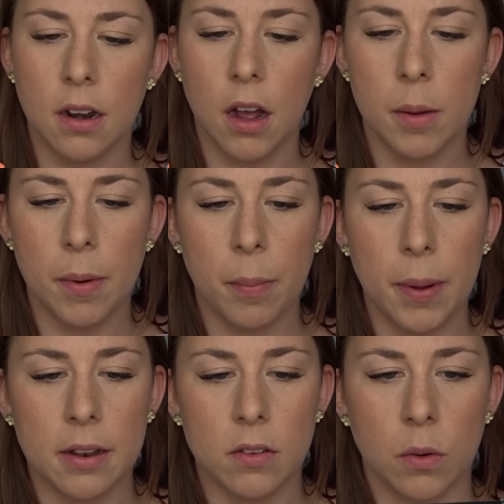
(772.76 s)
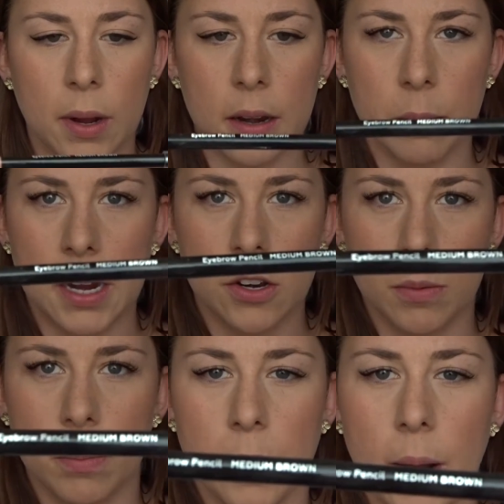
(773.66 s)
an eyebrow pencil in
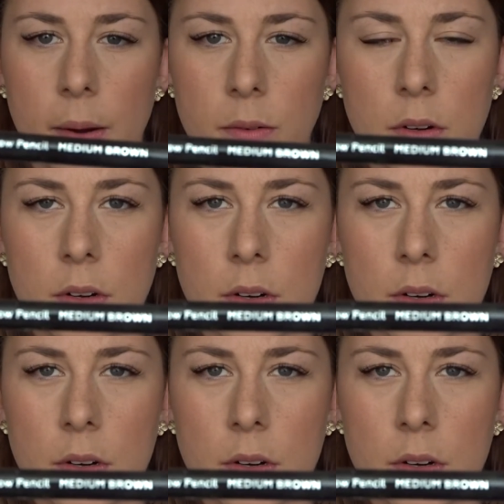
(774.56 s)
medium brown.